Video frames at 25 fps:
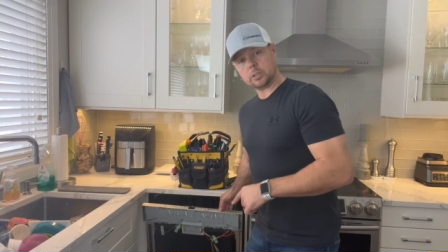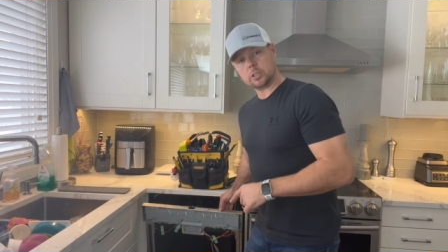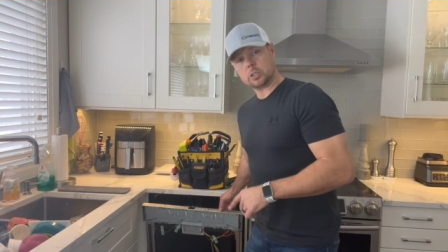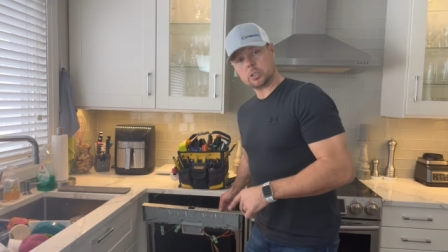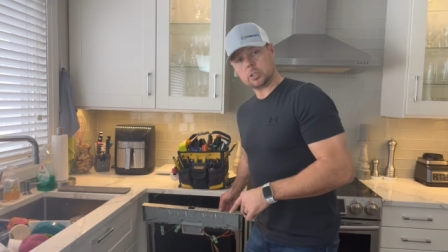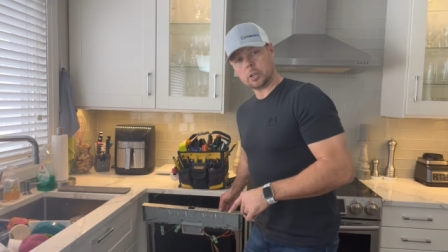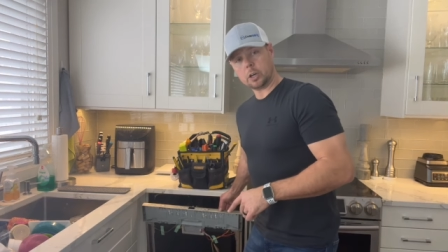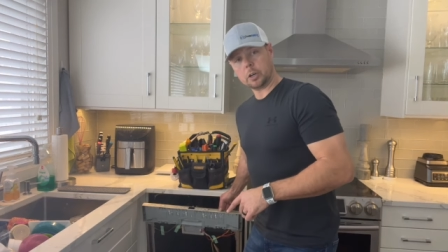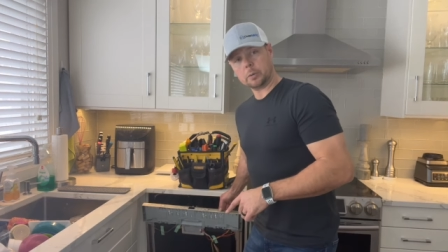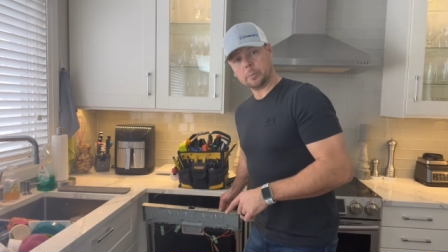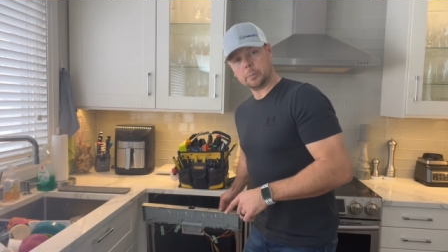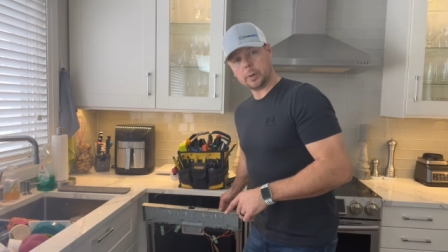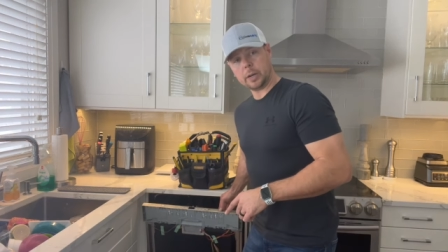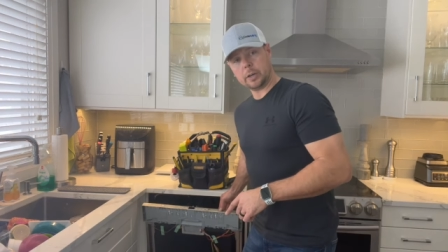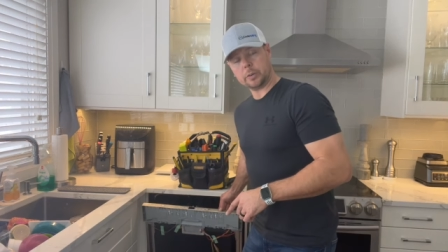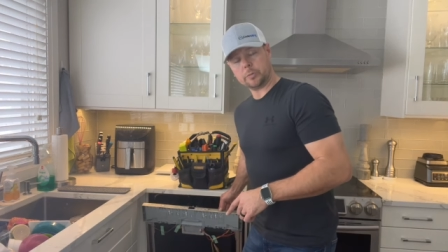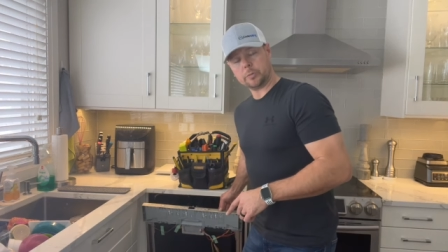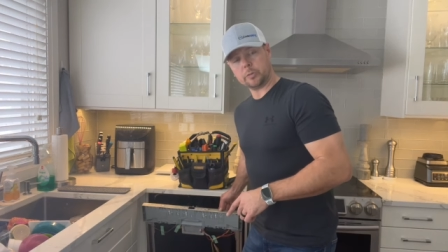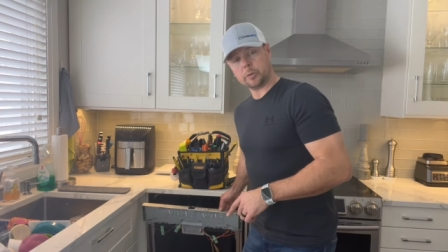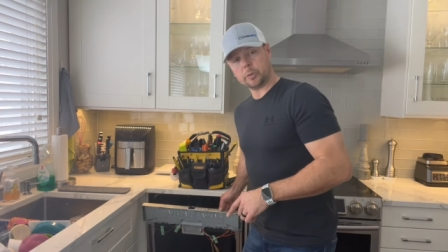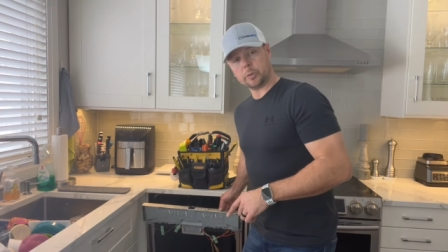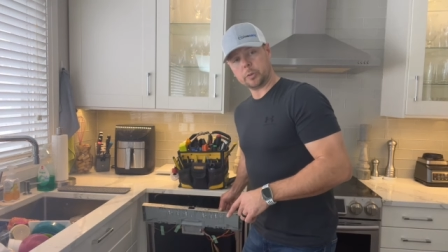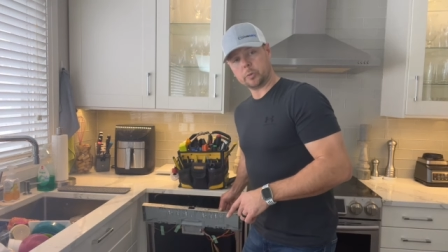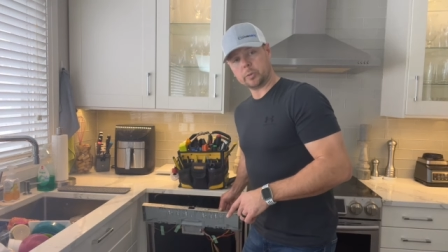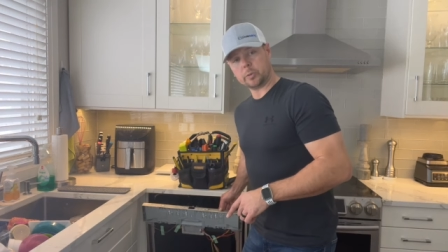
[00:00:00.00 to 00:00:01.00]
start button
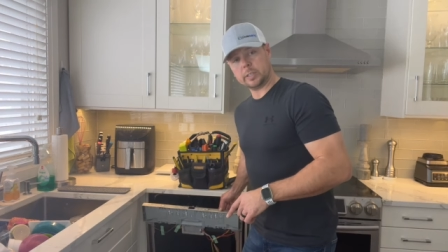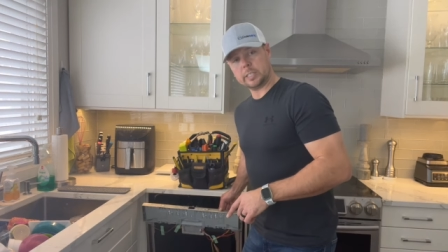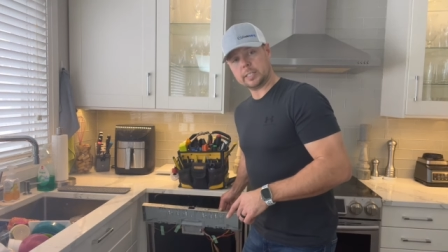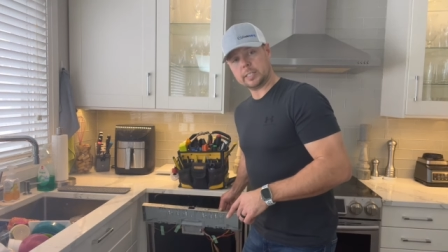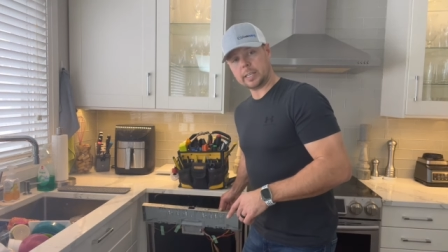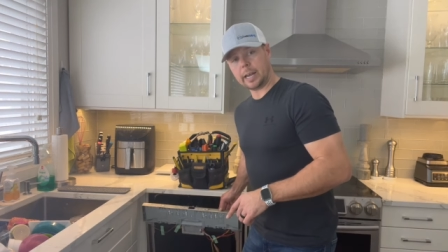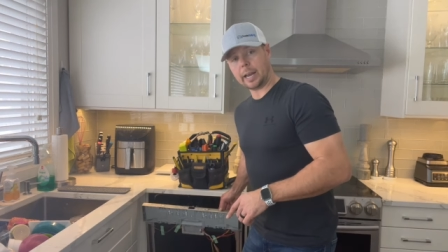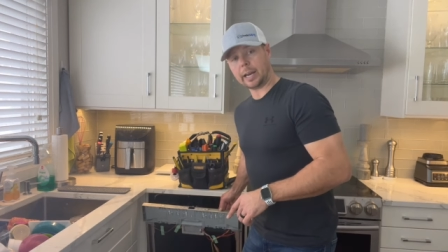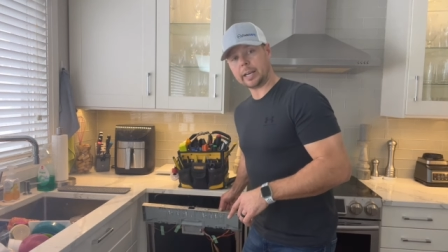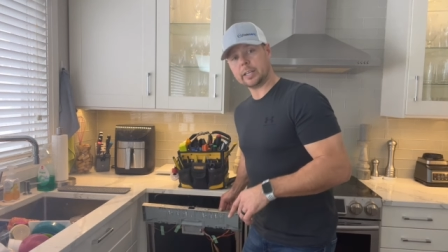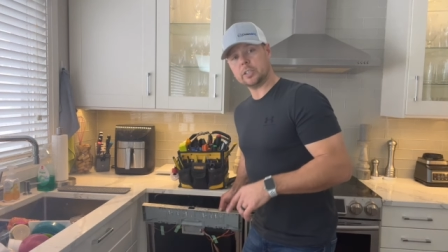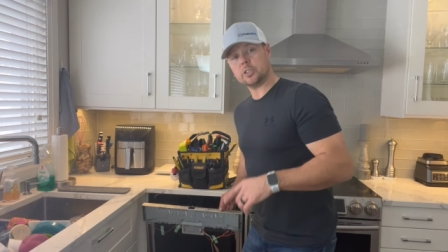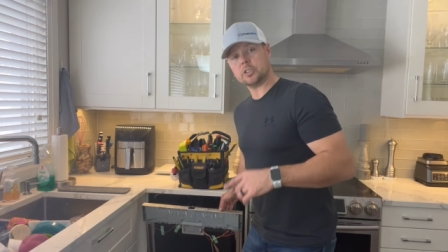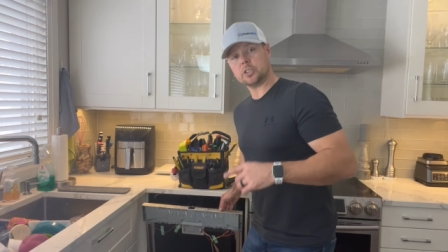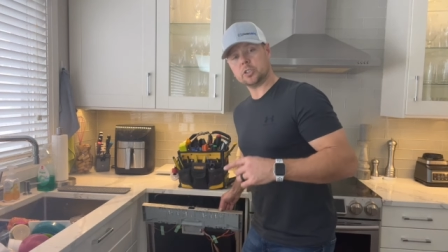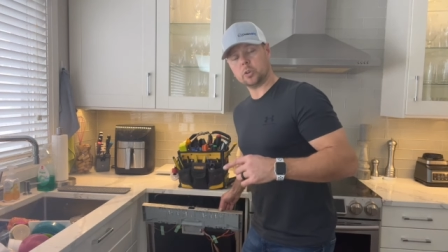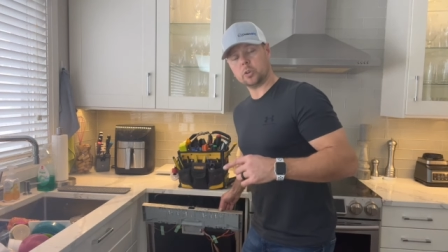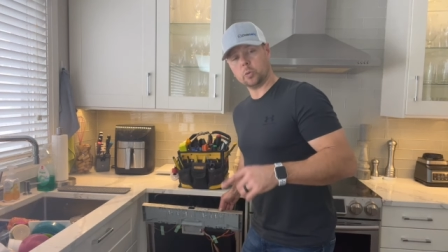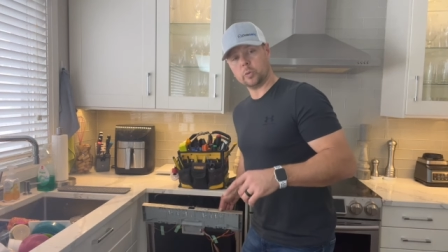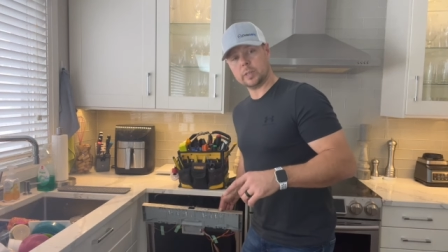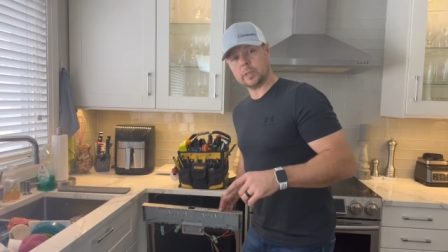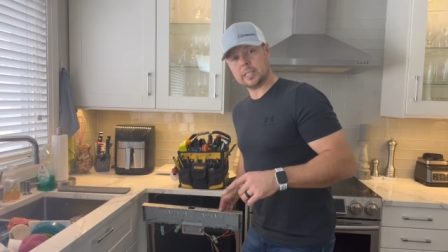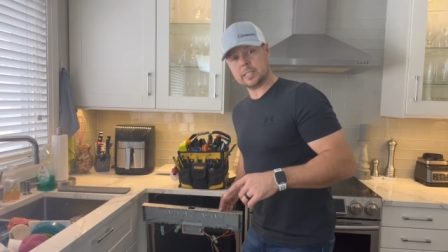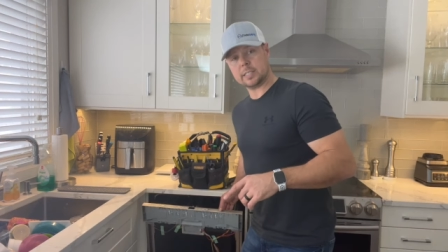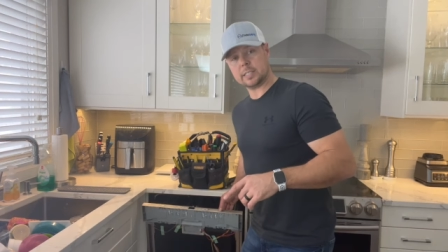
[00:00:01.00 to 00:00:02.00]
for 3 seconds to
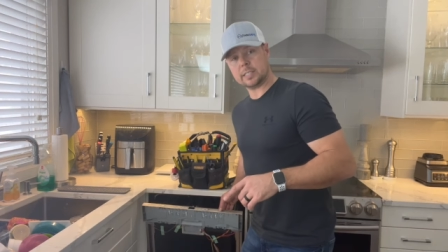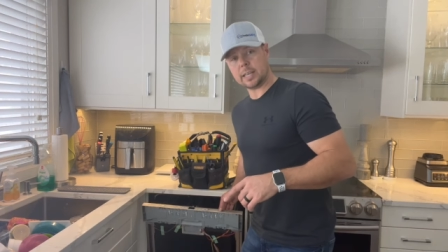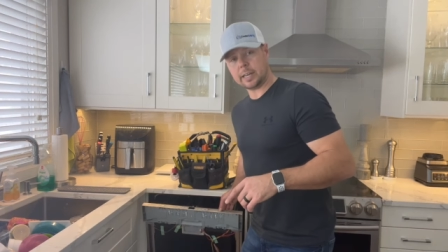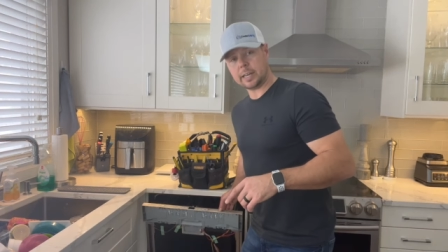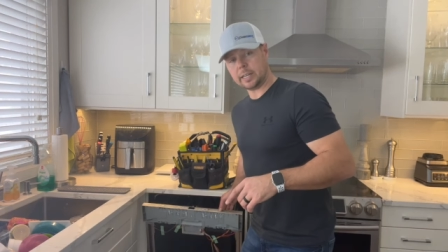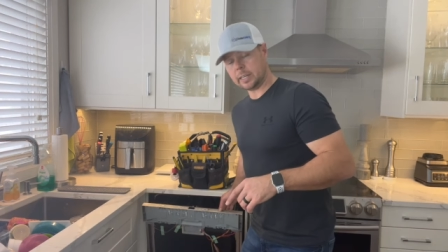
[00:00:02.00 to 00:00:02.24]
reset